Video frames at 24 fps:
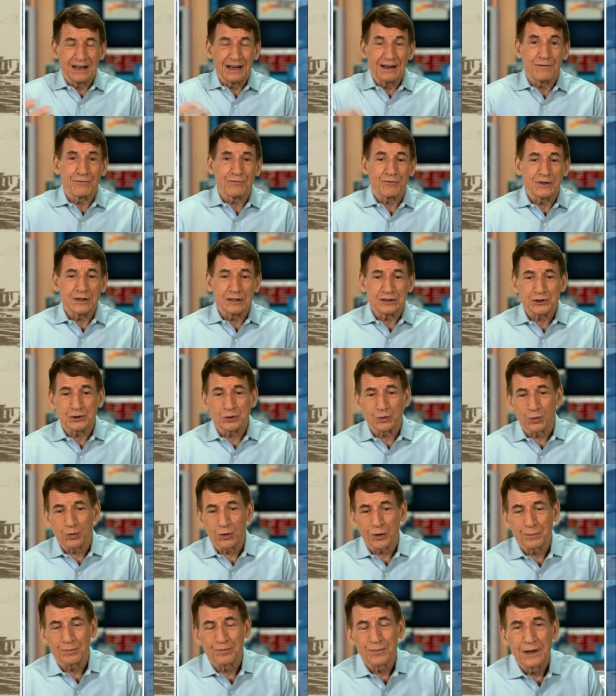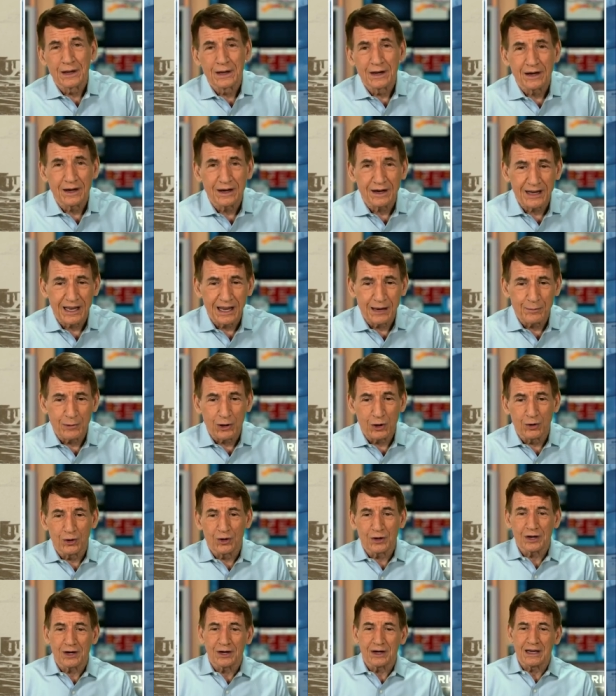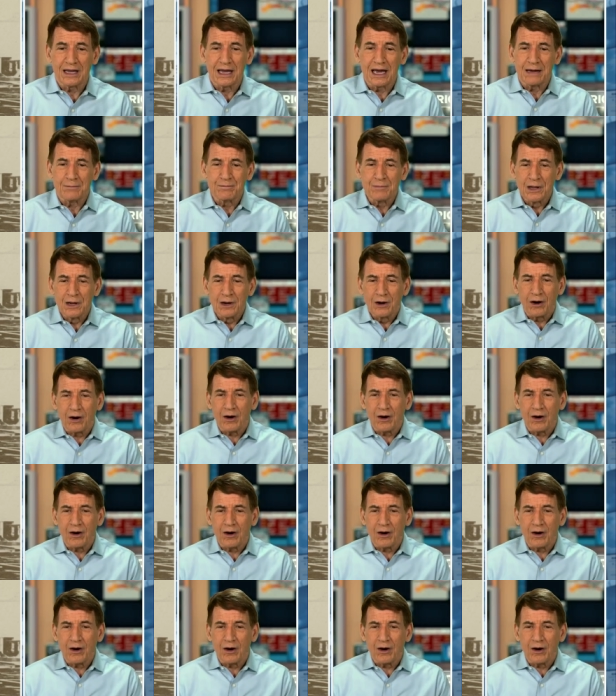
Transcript: if this storm uh, came along again.